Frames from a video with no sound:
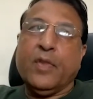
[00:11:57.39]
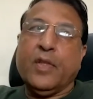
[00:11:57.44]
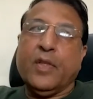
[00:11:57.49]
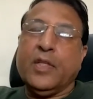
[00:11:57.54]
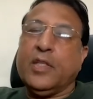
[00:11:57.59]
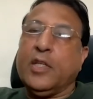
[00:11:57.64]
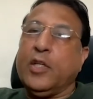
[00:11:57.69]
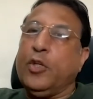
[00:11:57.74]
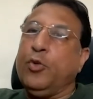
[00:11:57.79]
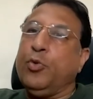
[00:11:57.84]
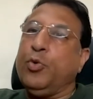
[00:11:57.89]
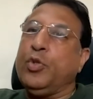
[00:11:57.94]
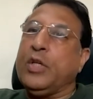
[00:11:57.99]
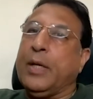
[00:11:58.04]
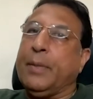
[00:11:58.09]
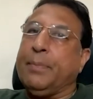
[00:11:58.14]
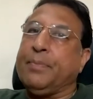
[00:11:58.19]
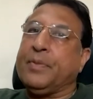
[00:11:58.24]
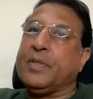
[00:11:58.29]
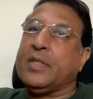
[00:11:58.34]
there's a huge
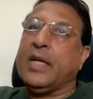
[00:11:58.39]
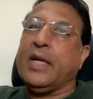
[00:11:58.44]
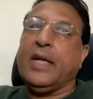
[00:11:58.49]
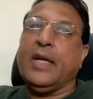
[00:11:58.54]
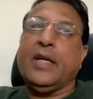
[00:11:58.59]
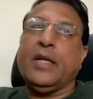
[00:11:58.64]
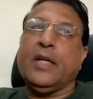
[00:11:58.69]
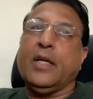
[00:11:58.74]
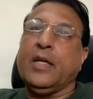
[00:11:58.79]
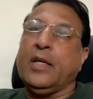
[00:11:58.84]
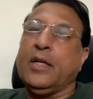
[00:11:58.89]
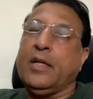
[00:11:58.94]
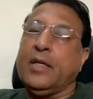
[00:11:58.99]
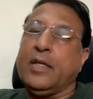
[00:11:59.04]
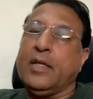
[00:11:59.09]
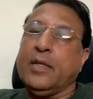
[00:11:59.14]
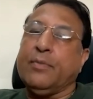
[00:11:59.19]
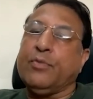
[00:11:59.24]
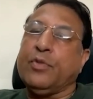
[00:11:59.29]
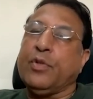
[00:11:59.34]
upside in
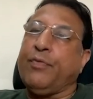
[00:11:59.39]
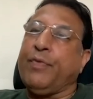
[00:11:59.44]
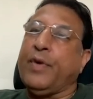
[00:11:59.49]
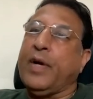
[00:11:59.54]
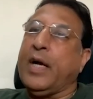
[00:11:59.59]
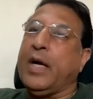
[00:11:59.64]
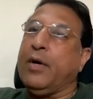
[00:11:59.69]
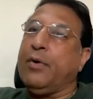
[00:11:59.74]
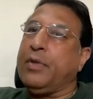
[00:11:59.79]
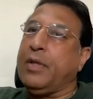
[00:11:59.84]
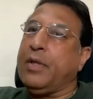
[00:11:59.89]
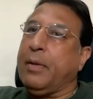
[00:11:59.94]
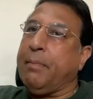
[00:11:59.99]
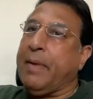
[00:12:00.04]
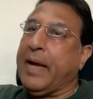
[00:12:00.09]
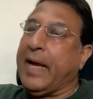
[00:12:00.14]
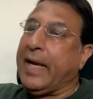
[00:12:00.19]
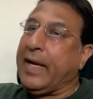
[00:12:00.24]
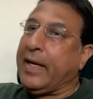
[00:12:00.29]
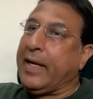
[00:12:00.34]
terms of how the
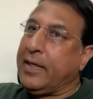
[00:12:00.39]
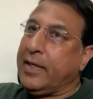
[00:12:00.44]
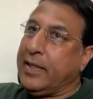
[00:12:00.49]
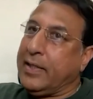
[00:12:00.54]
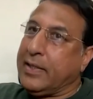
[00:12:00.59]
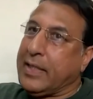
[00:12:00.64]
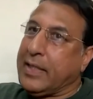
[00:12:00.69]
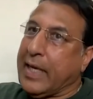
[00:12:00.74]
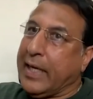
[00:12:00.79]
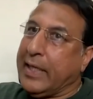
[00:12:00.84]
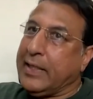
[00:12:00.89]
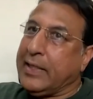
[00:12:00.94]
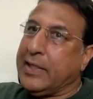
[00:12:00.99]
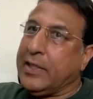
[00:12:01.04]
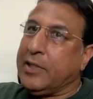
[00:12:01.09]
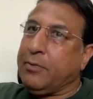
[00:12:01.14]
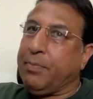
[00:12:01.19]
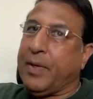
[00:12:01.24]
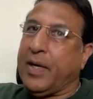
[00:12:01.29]
bank designs its